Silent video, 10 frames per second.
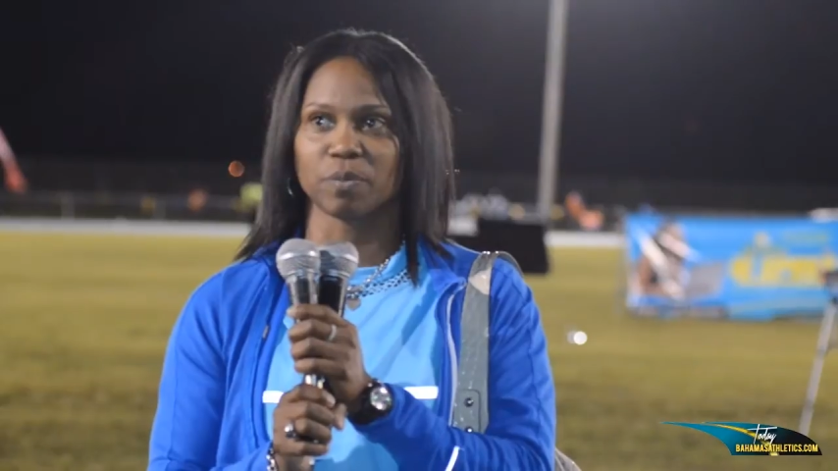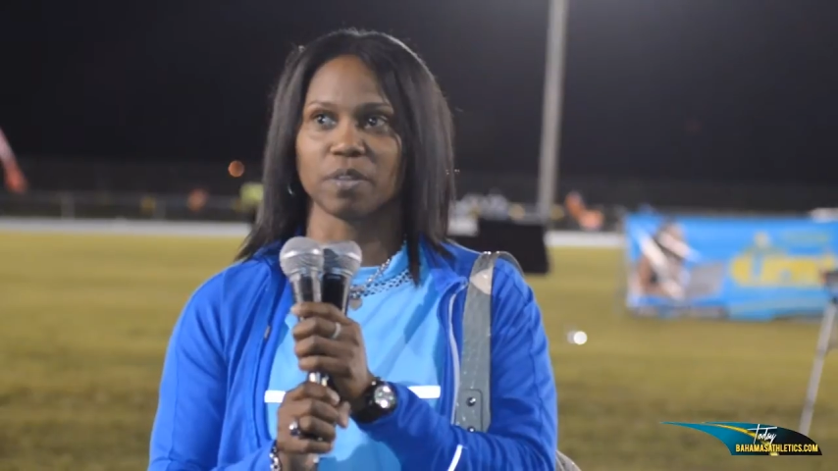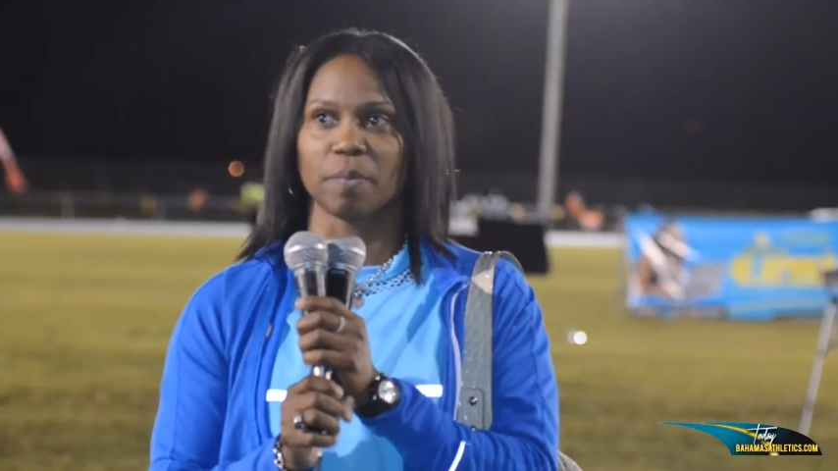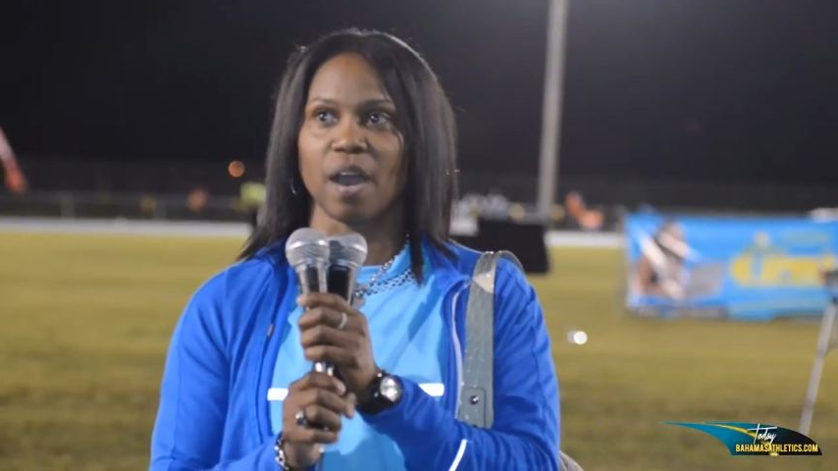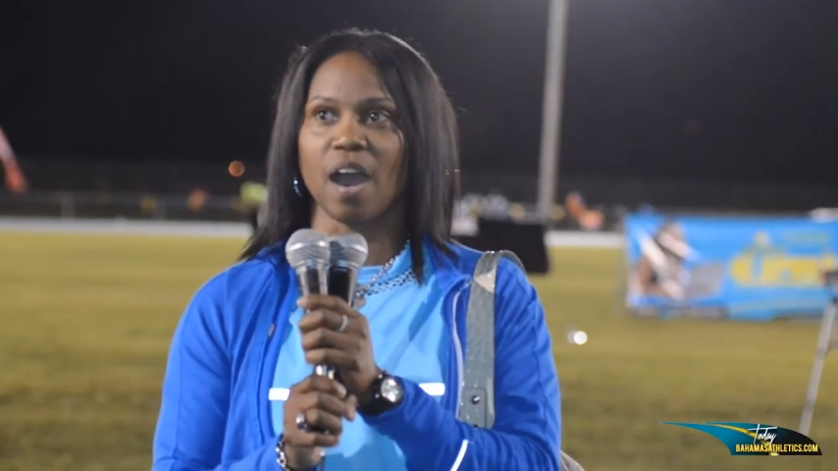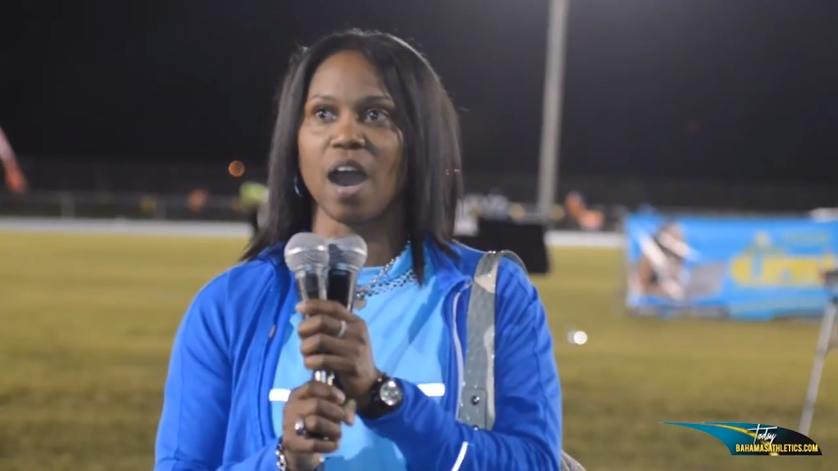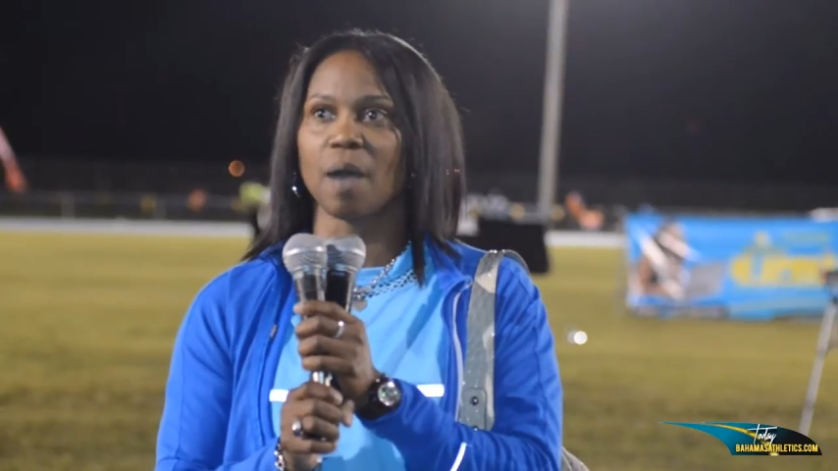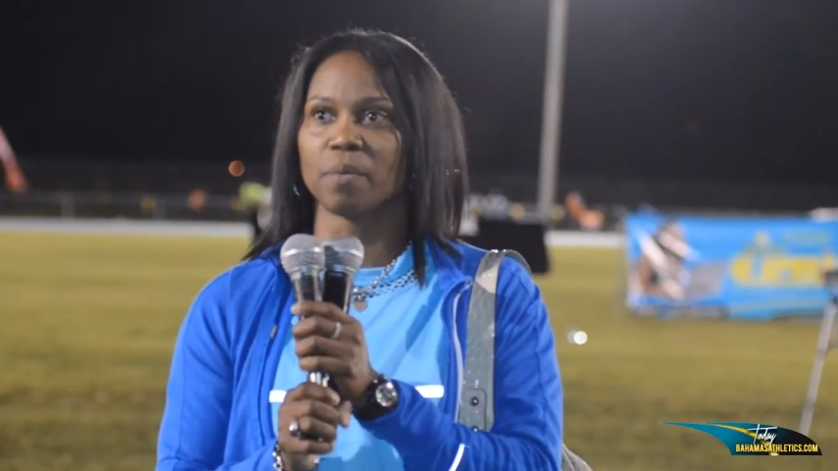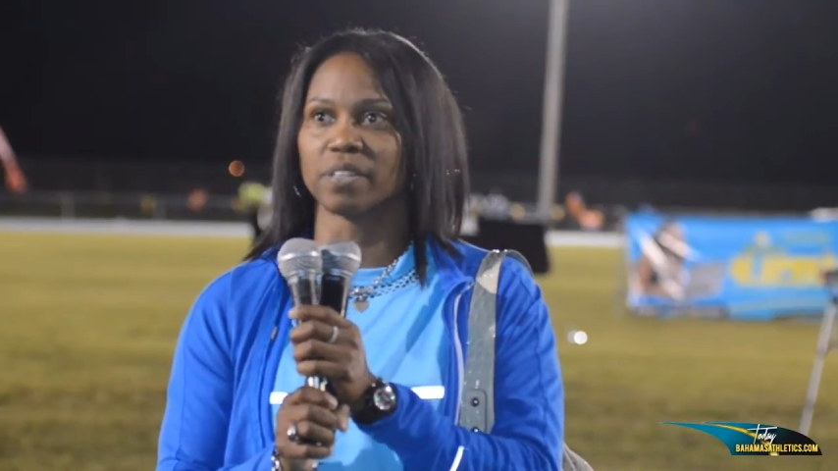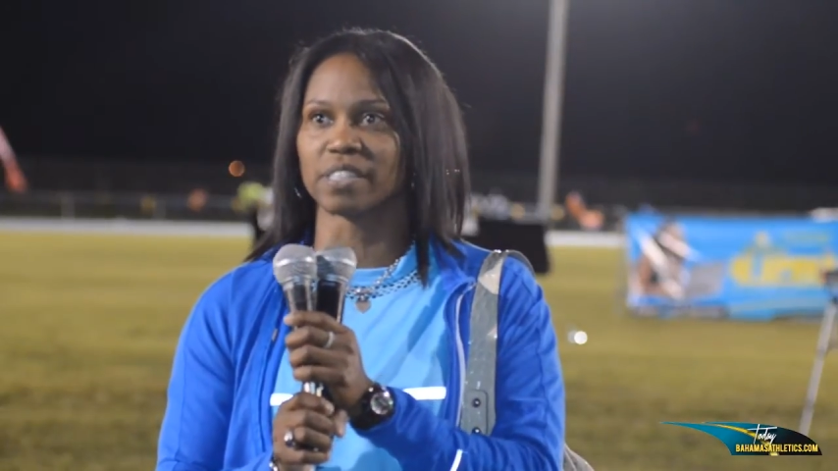the
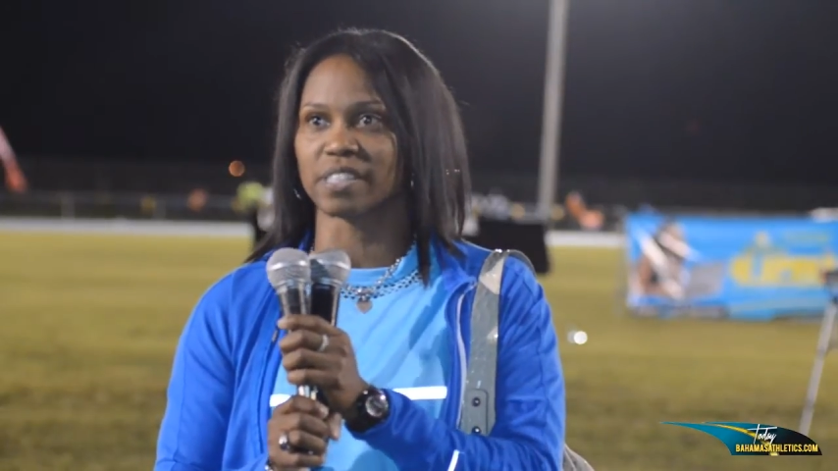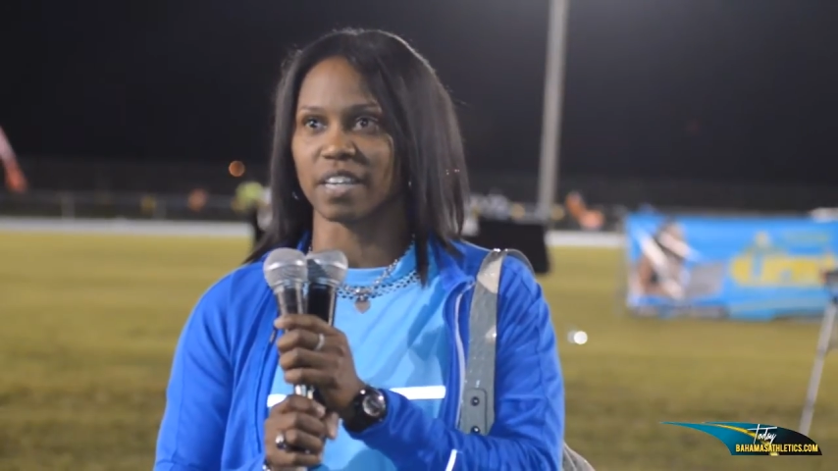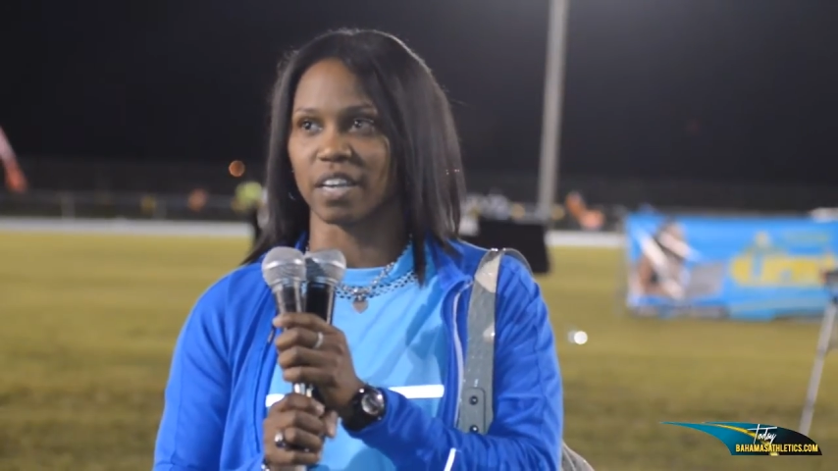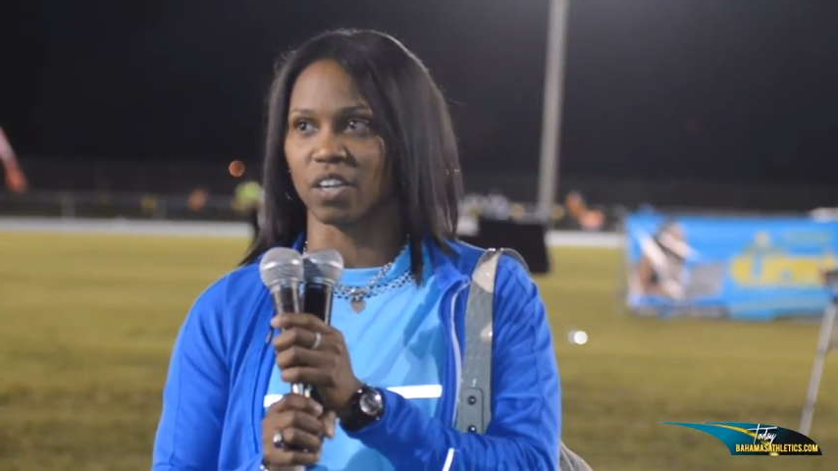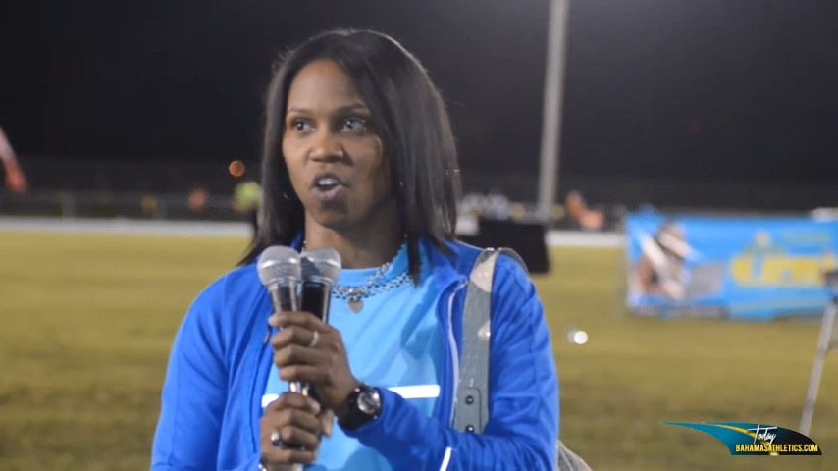Bahamas and